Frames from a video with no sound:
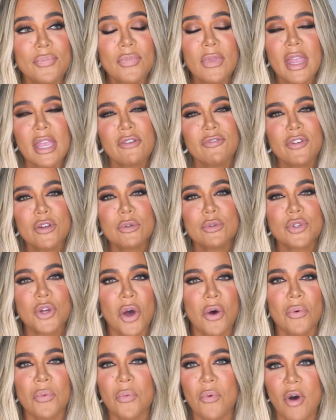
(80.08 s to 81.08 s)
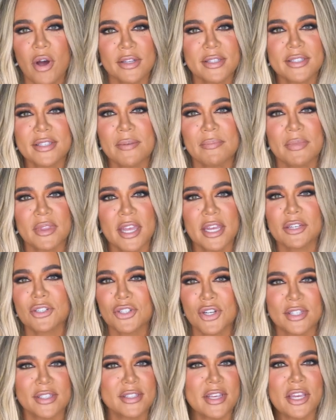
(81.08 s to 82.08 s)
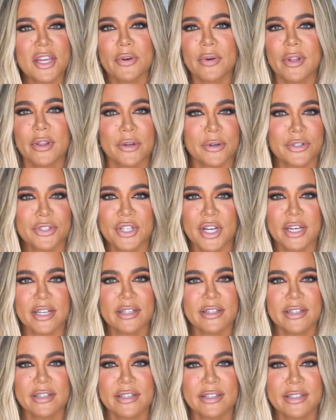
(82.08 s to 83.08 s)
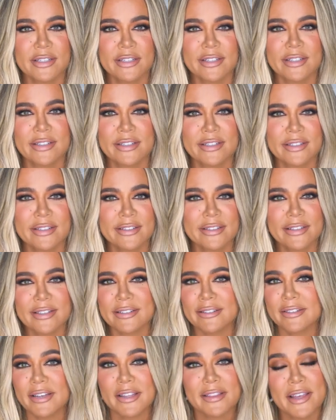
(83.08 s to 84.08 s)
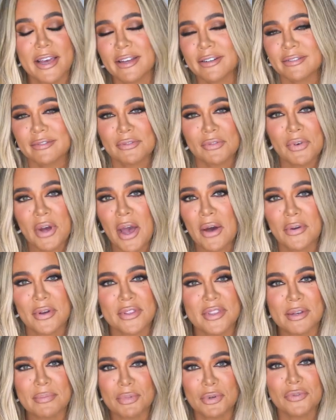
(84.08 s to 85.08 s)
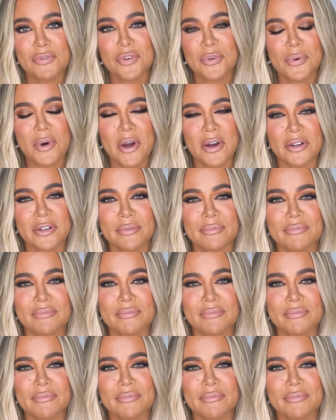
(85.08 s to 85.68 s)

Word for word: If you don't want something, just say you're allergic. And then how can they prove you wrong?